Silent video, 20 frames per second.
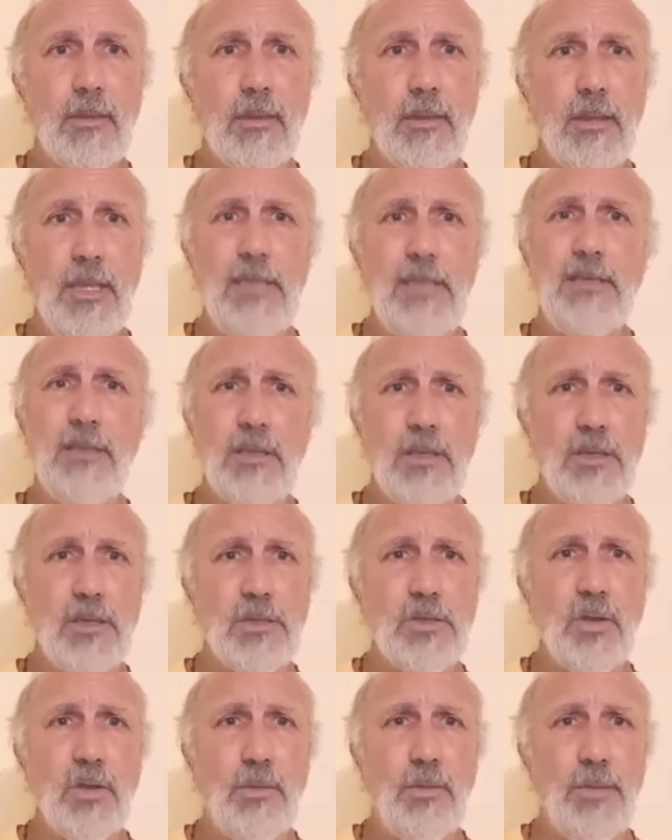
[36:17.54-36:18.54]
He's a
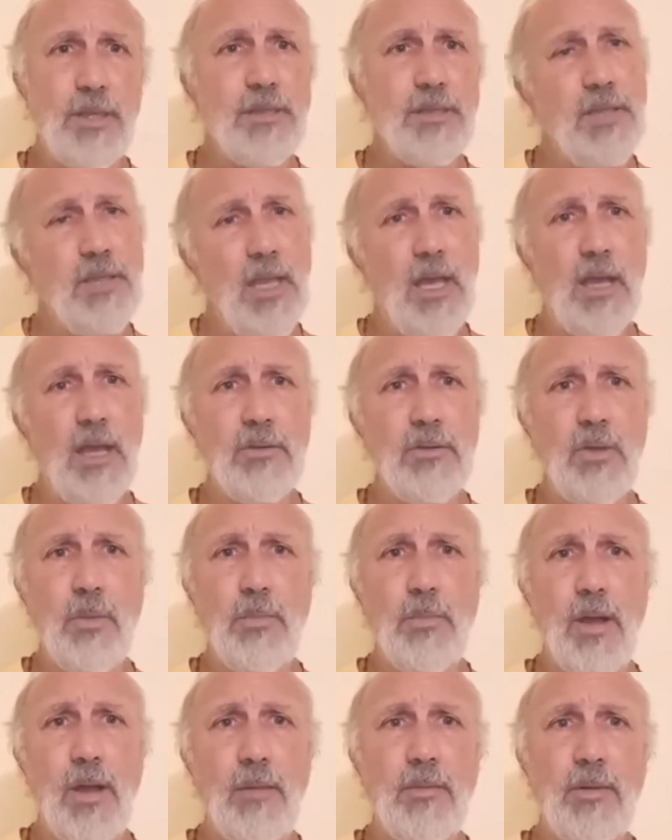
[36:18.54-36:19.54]
disturbance. Yeah,
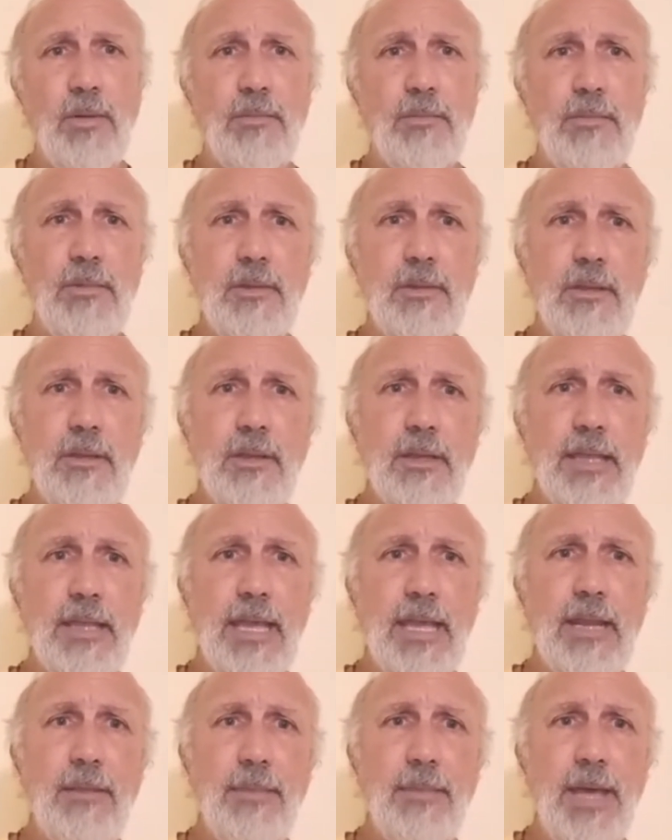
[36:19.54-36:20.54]
no problem.
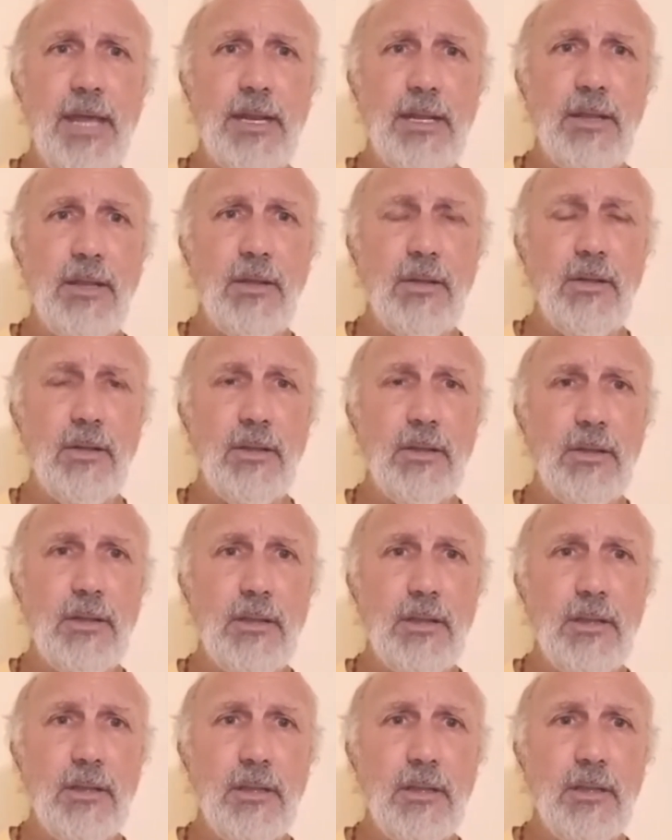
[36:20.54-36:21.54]
Get him out of here.
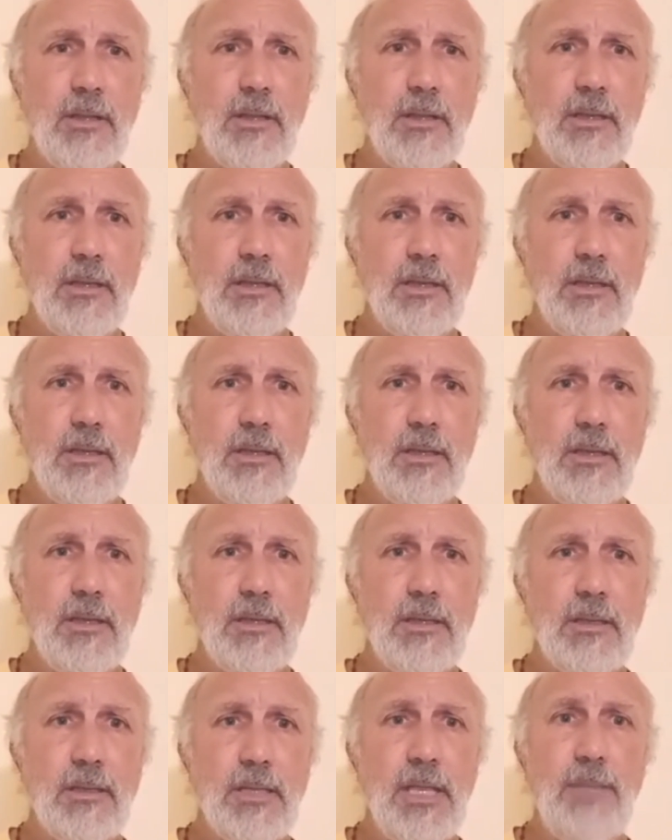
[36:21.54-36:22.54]

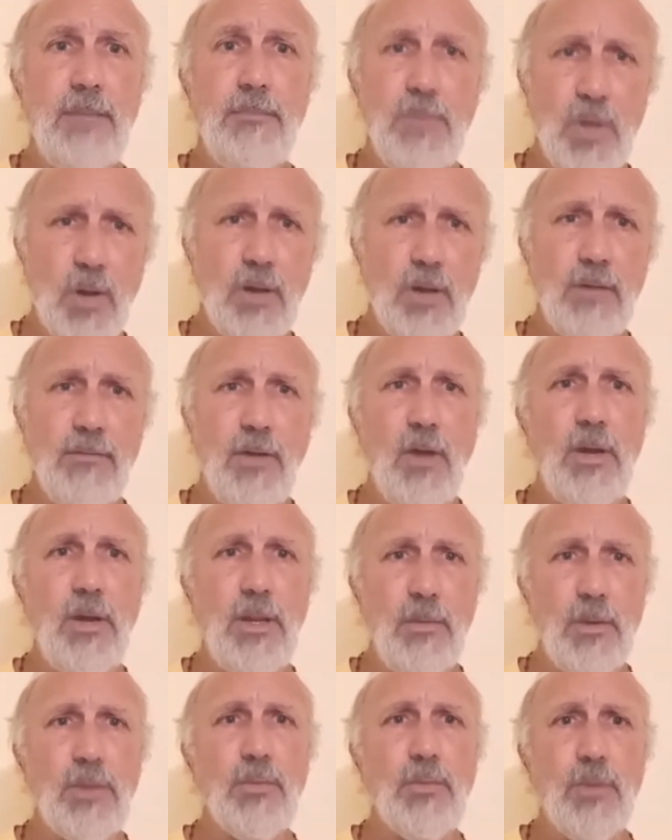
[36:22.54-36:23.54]
The pure
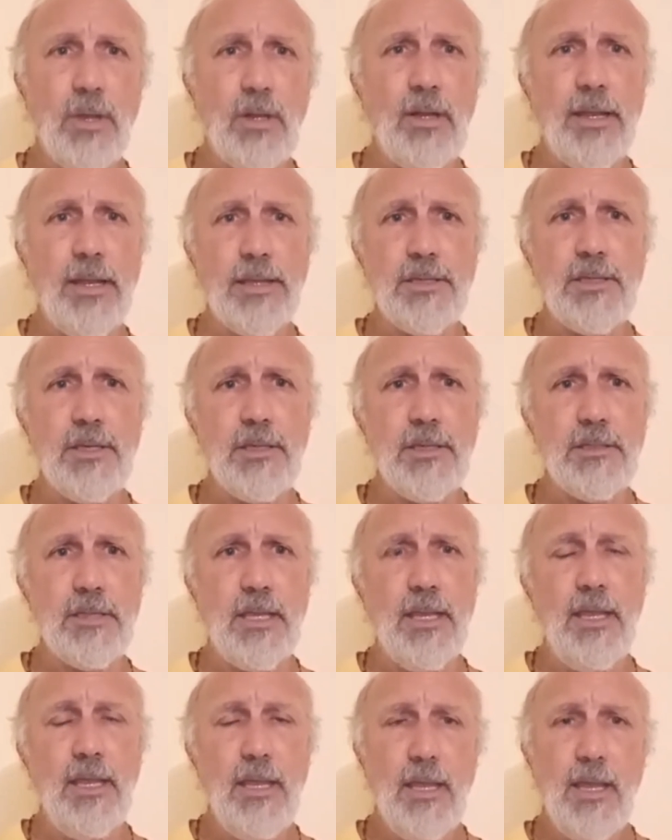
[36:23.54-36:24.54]
devotee with real
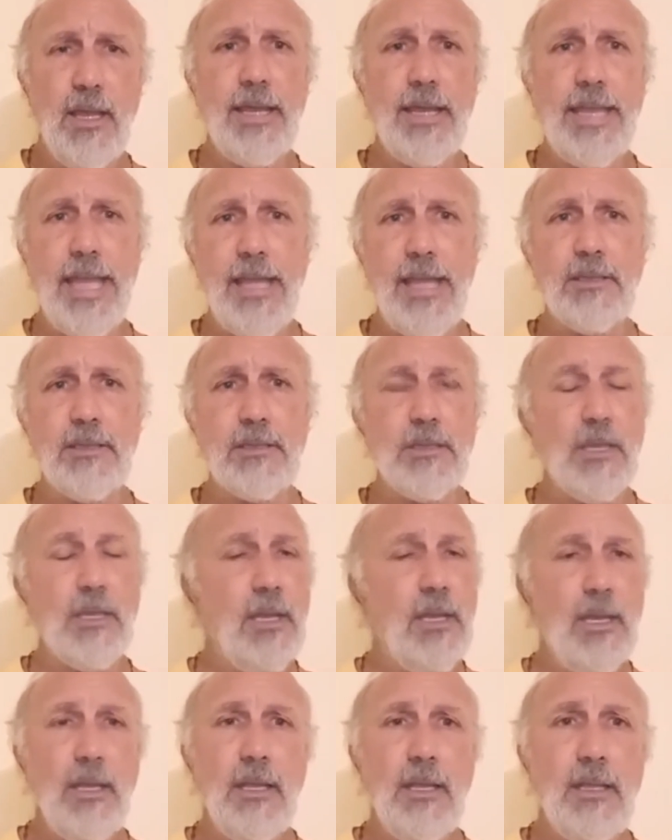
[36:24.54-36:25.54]
ecstasy. Again,
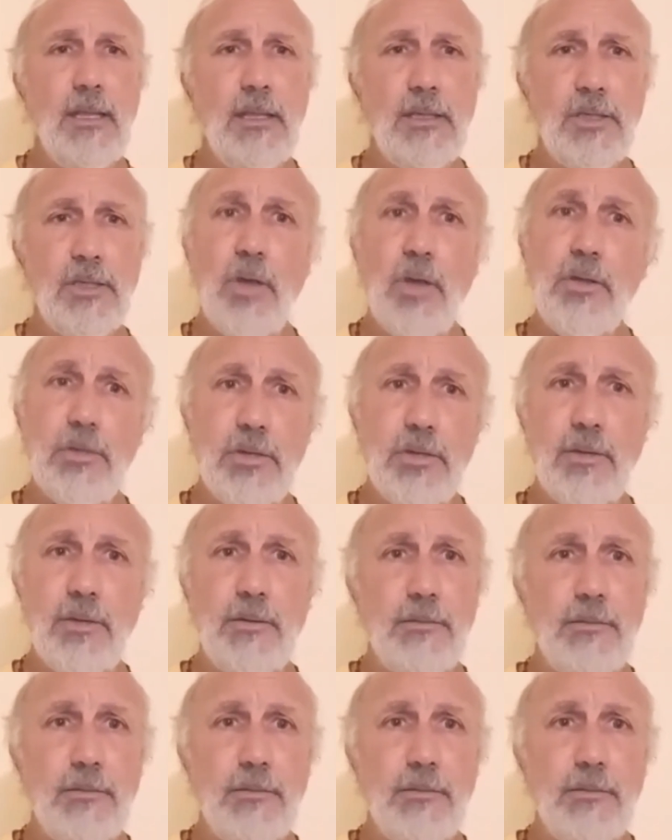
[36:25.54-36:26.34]
shows you.